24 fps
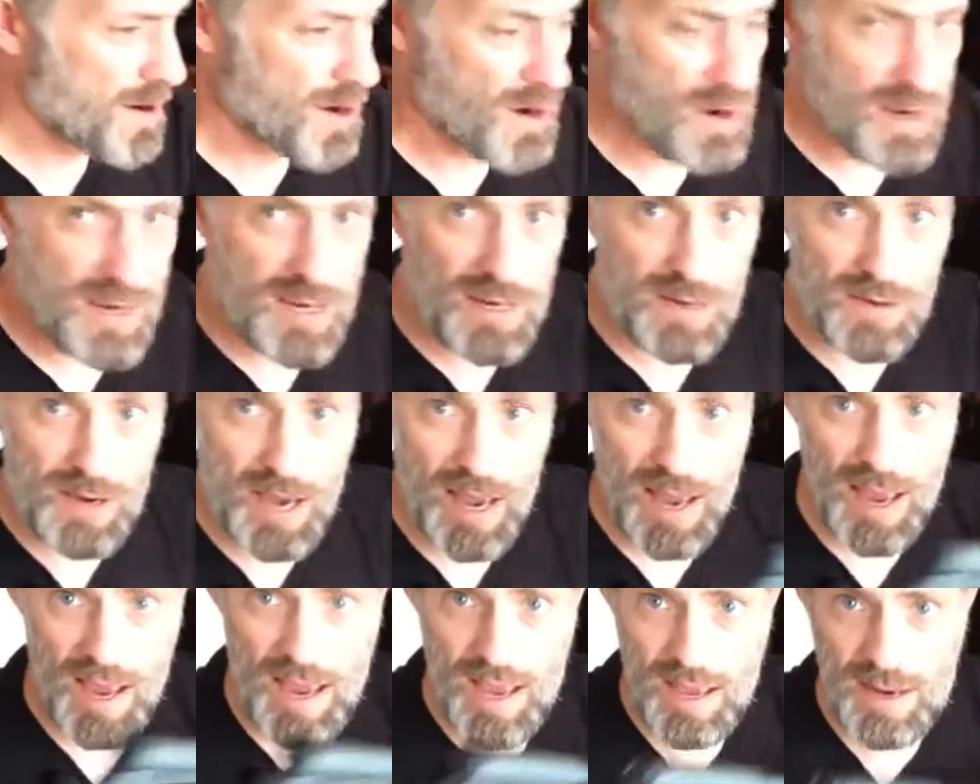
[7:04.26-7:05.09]
all you
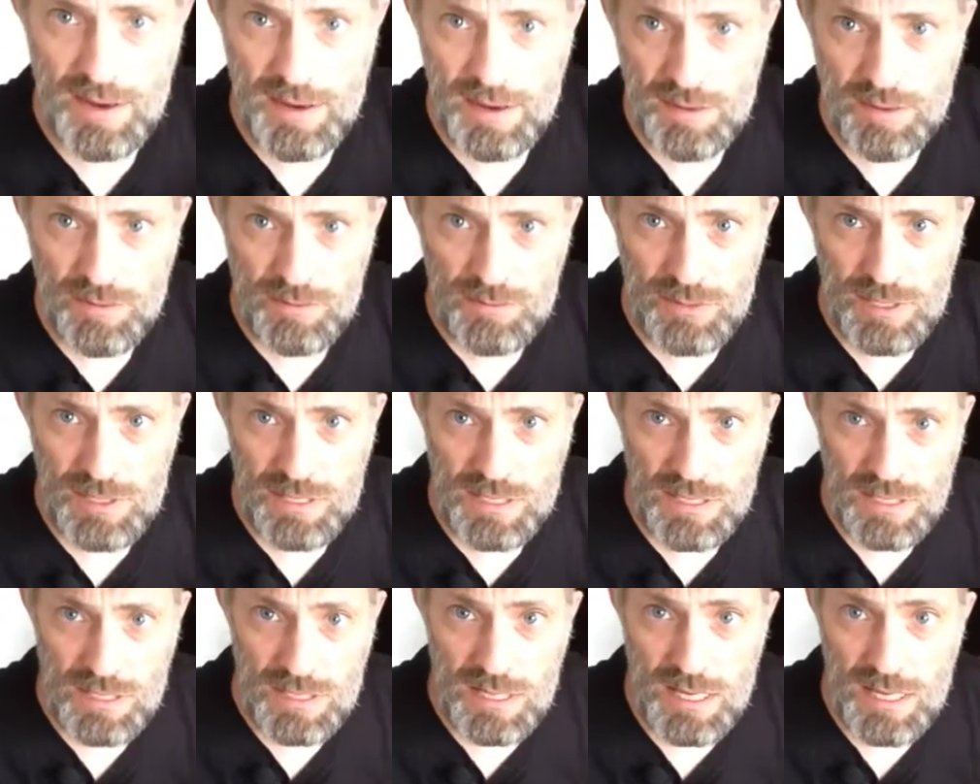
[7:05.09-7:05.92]
had was
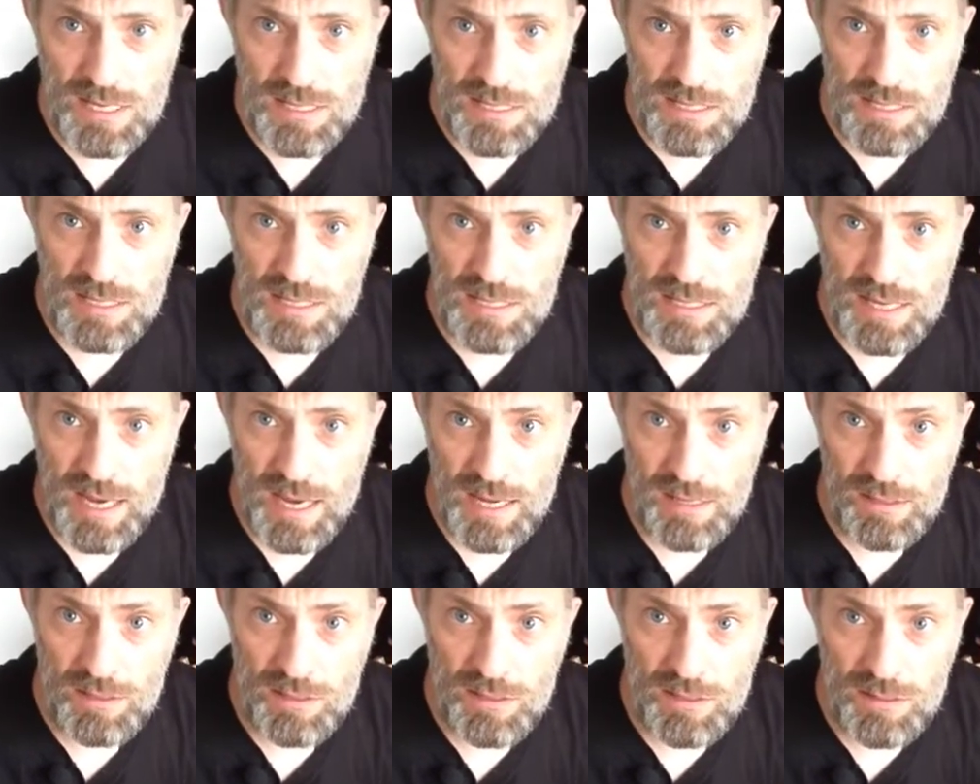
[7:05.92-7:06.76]
this
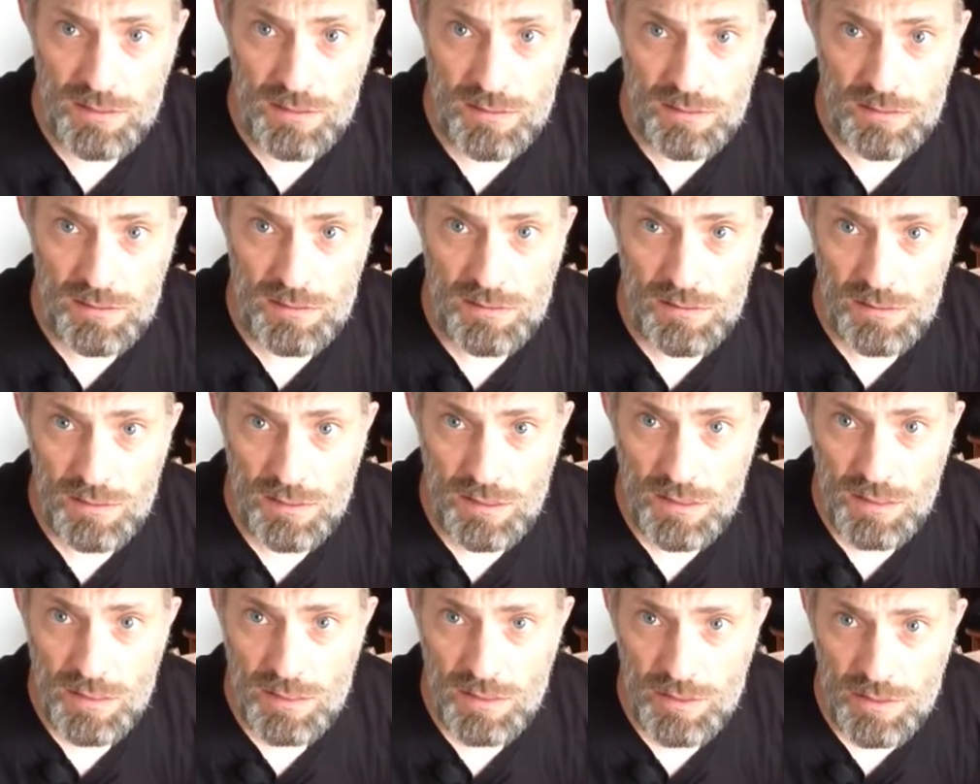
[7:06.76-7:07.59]
detector,
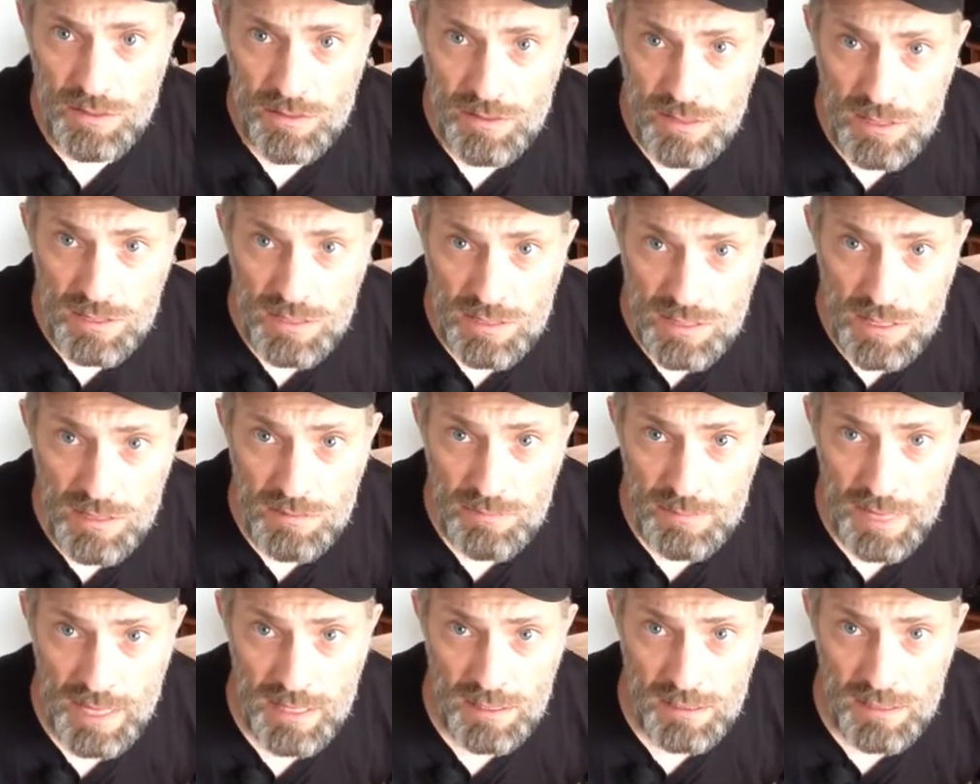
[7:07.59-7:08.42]
you could still
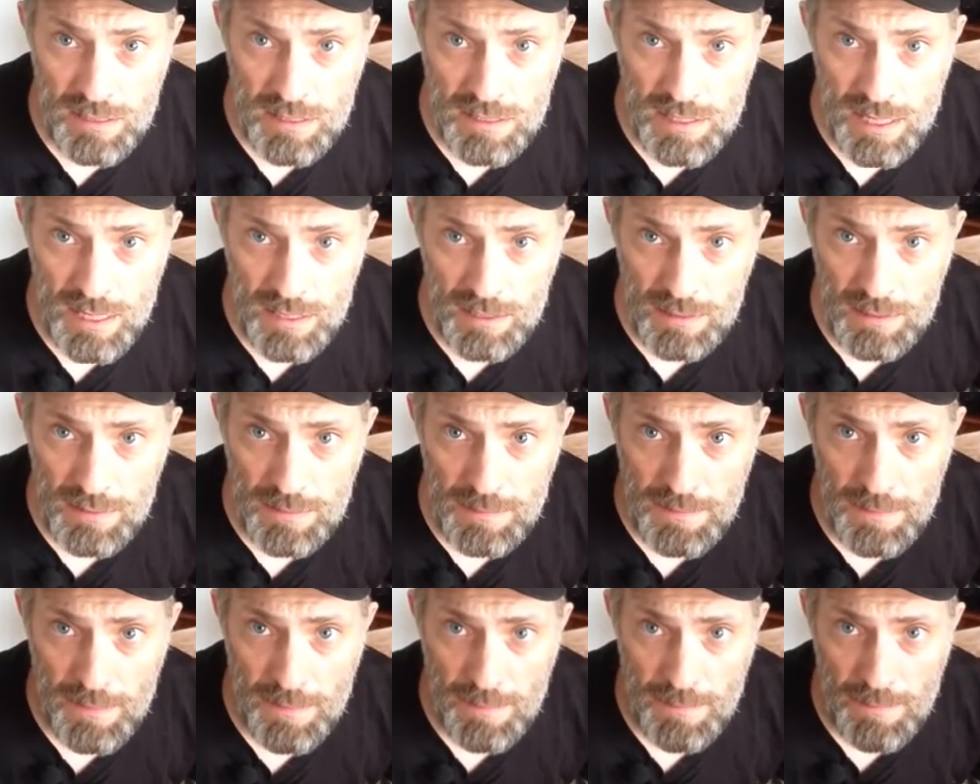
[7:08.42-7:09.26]
metal detect.
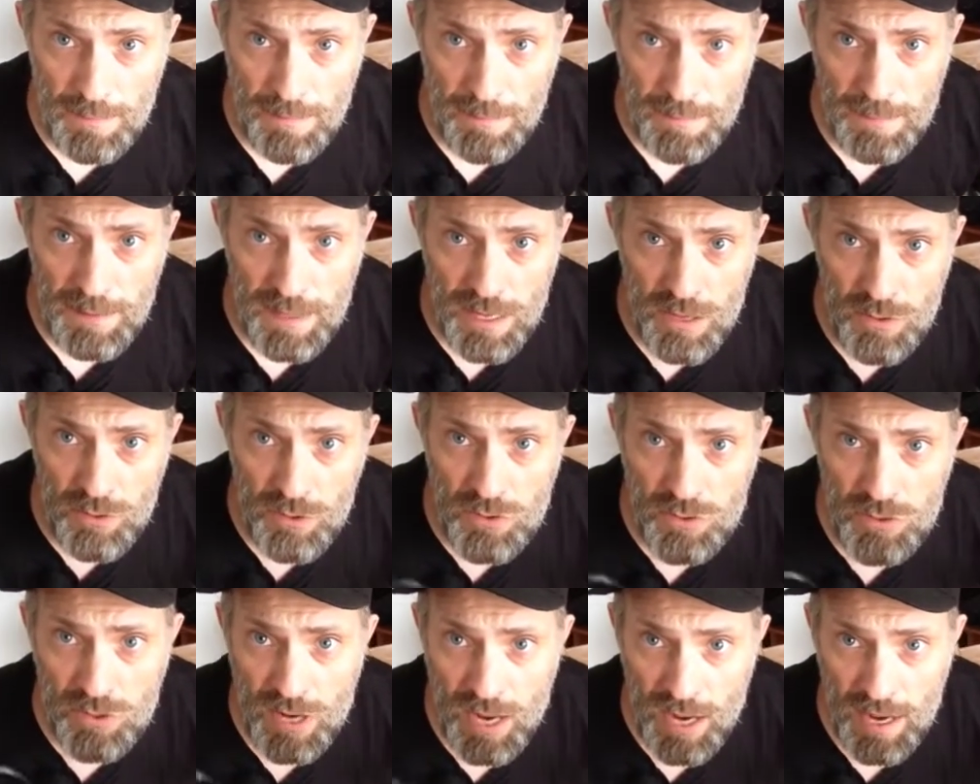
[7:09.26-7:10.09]
You
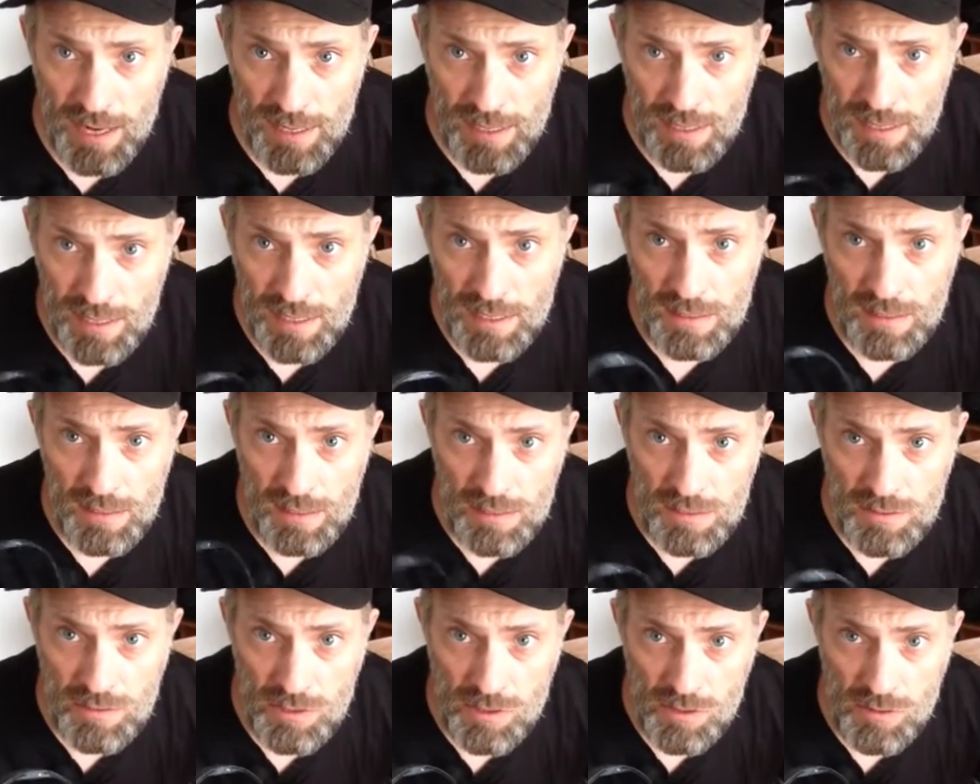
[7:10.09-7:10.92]
do not need the
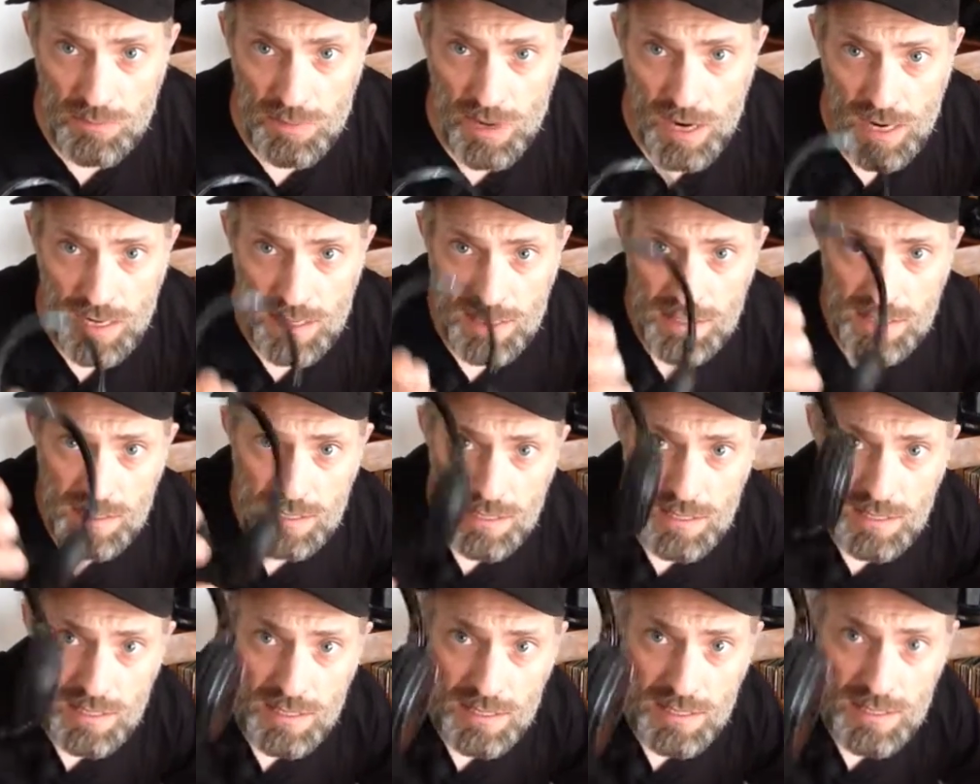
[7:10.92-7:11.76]
control box,
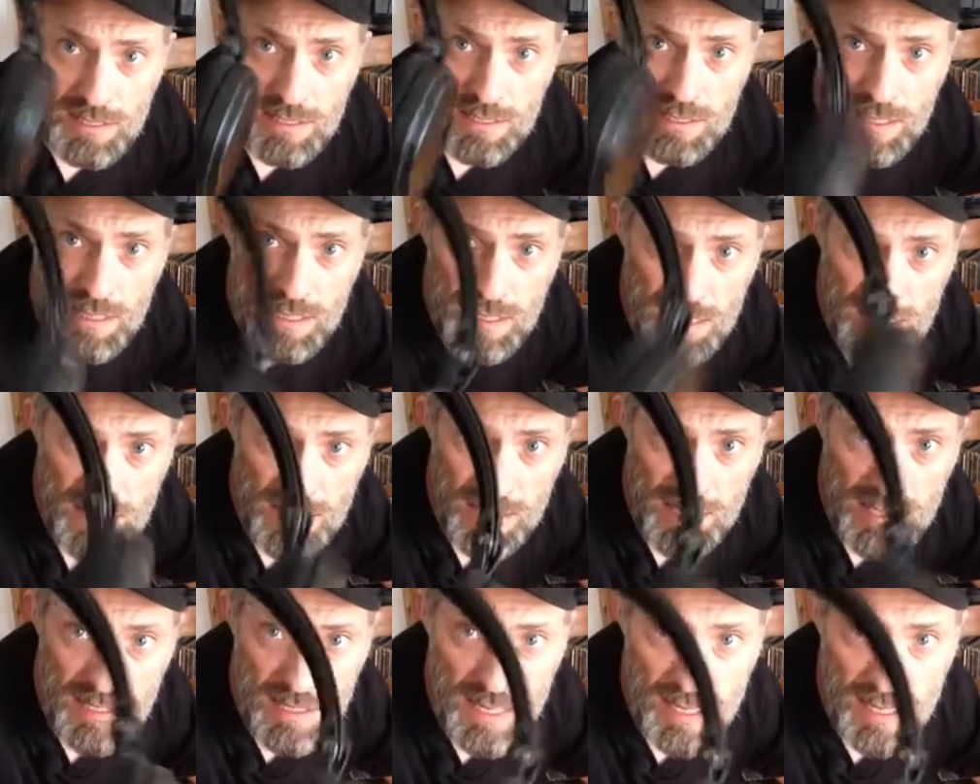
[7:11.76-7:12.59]
because this is